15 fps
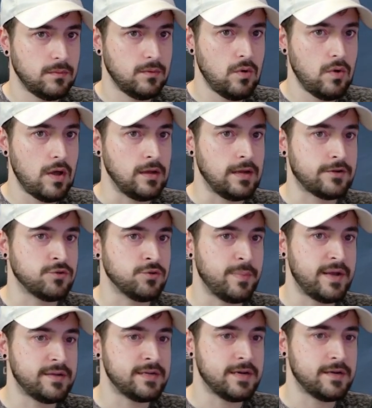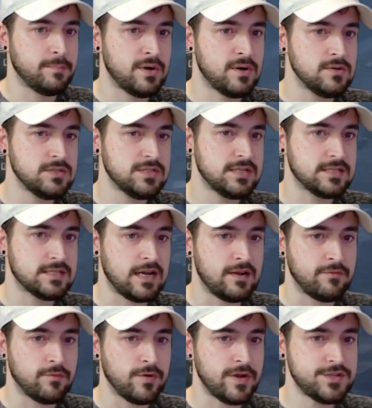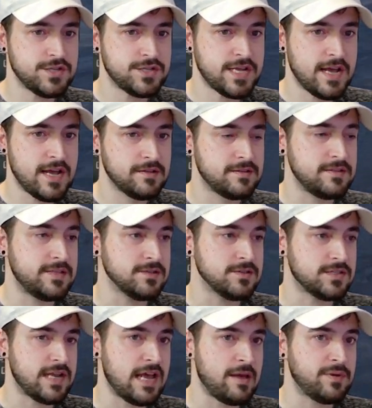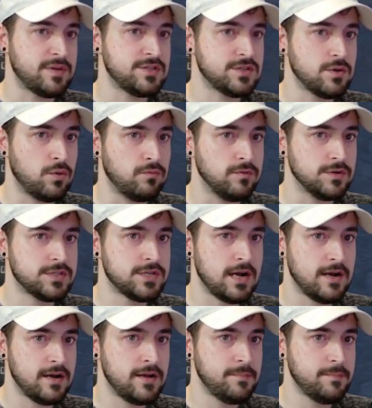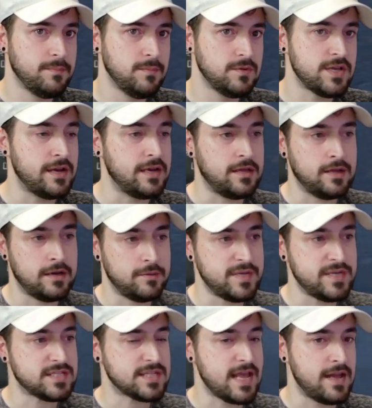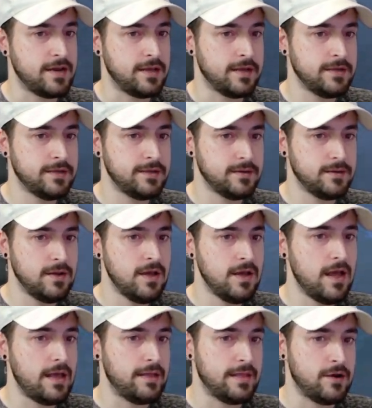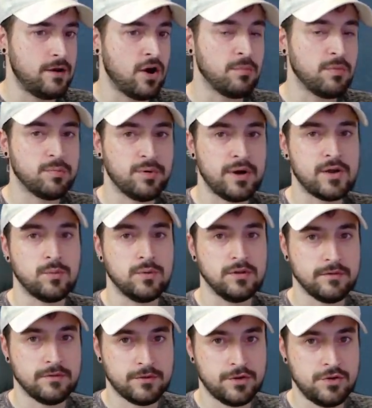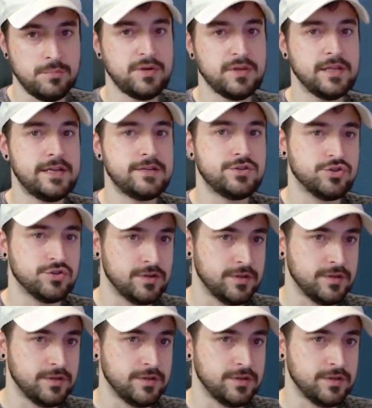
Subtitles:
Electromagnetic Pulse is kind of a range attack, deals damage over time to any enemies standing in it. And then Armor Break will accumulate during the